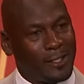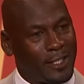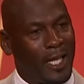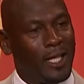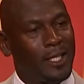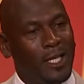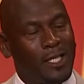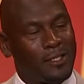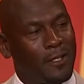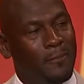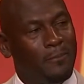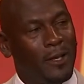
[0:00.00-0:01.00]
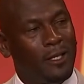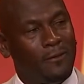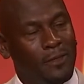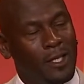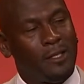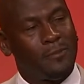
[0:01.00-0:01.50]
I, take that as a
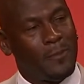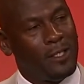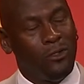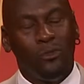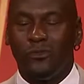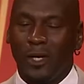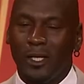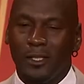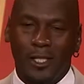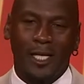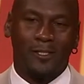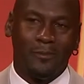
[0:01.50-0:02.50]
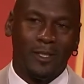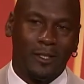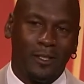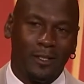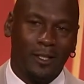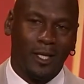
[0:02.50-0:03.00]
competitive thing by you trying to test me.
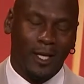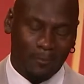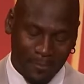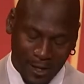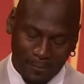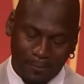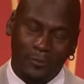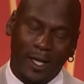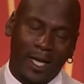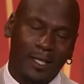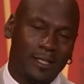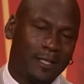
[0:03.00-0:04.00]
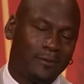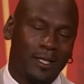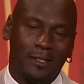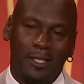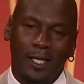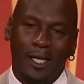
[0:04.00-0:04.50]
And by nine times out
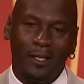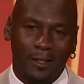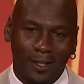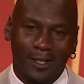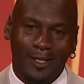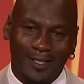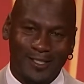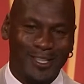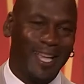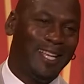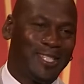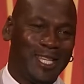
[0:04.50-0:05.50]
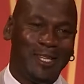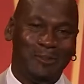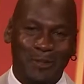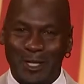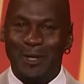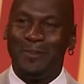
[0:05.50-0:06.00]
of 10, the second team
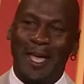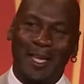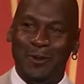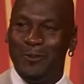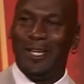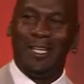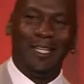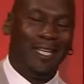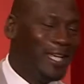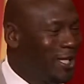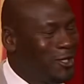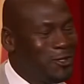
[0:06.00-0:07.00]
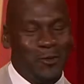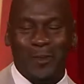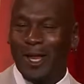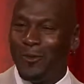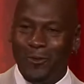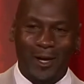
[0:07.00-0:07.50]
would come back and win no
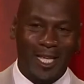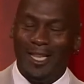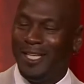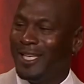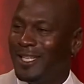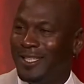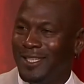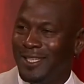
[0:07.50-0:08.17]
matter what he did.